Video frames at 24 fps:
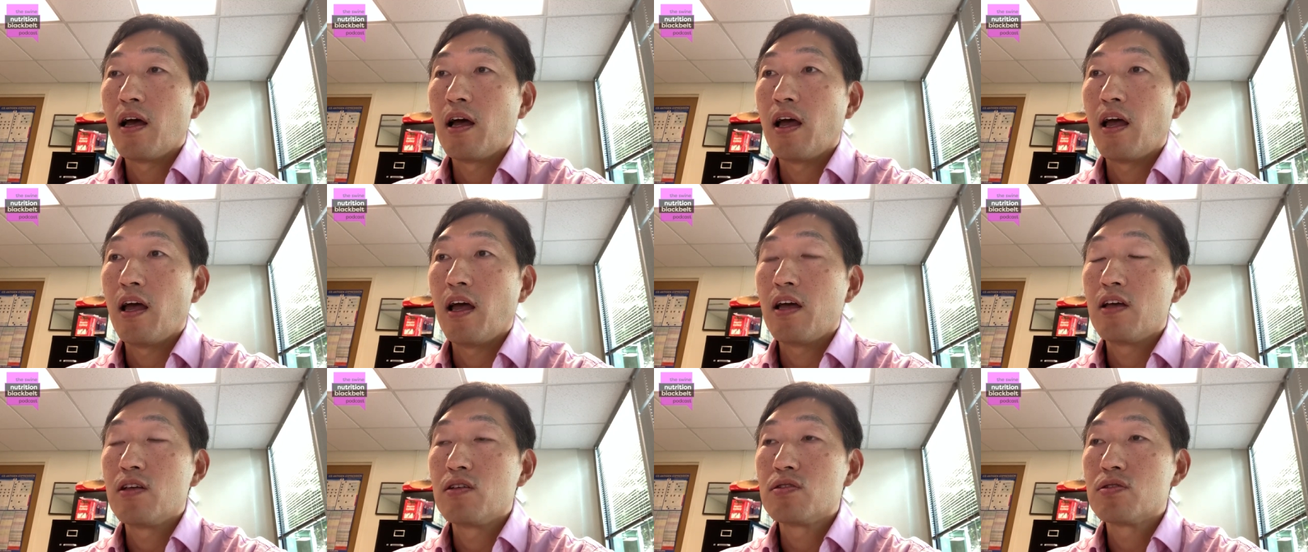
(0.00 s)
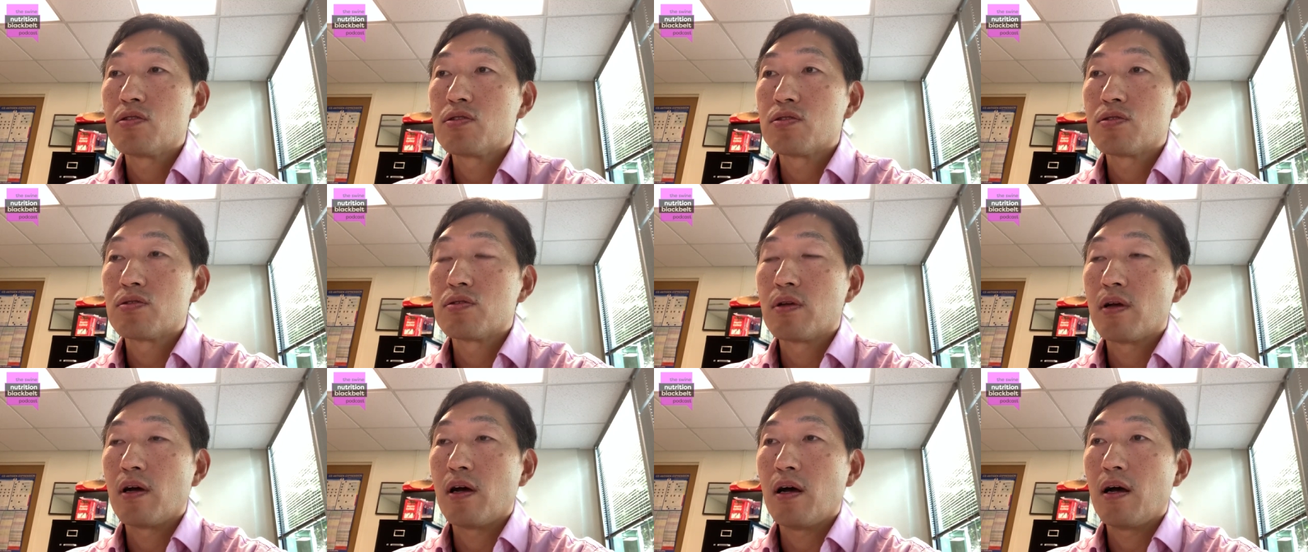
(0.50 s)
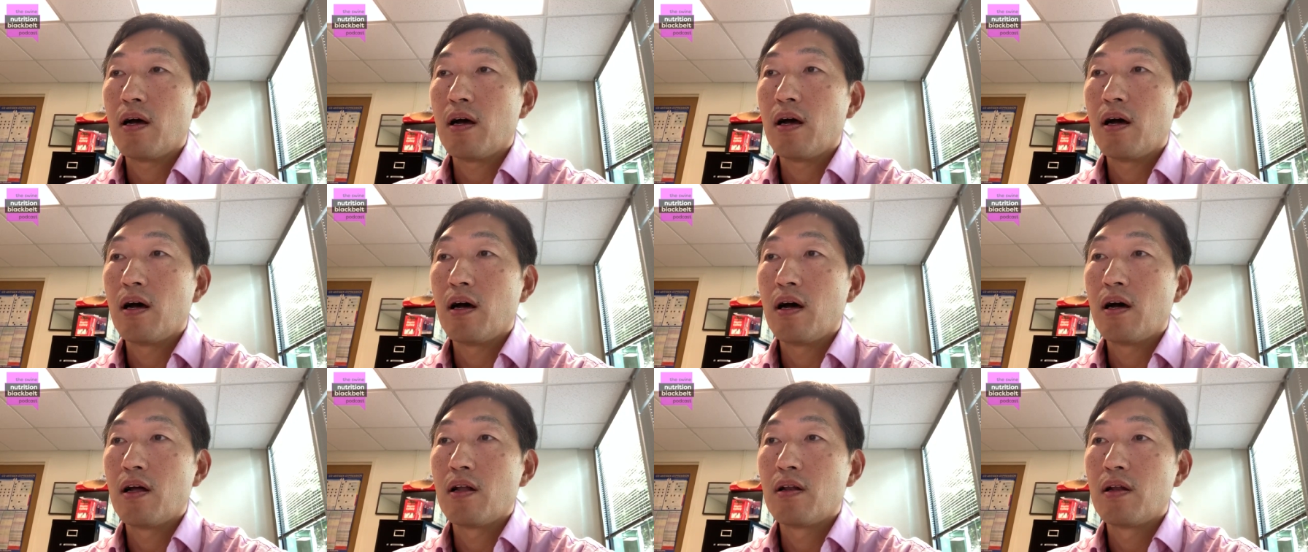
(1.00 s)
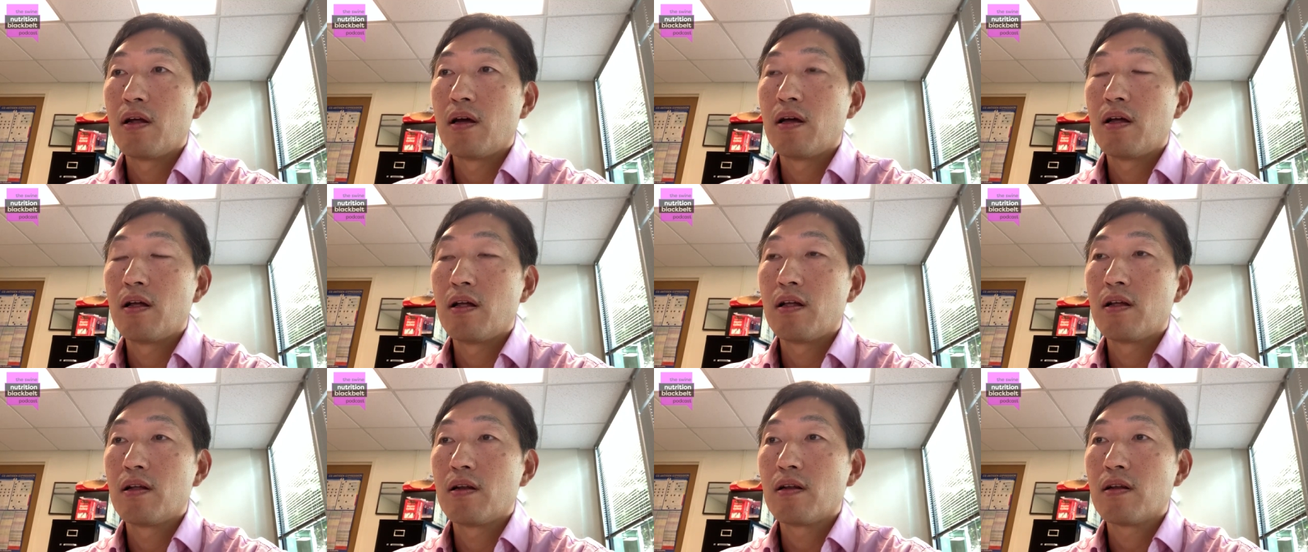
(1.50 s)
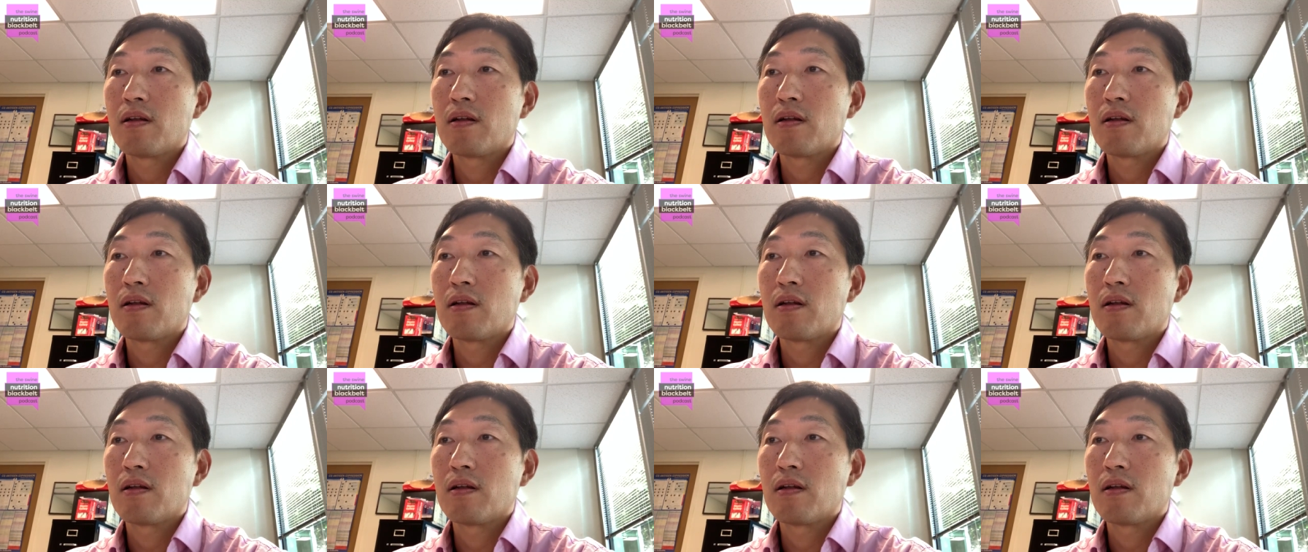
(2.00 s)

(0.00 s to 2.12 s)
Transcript: And uh, the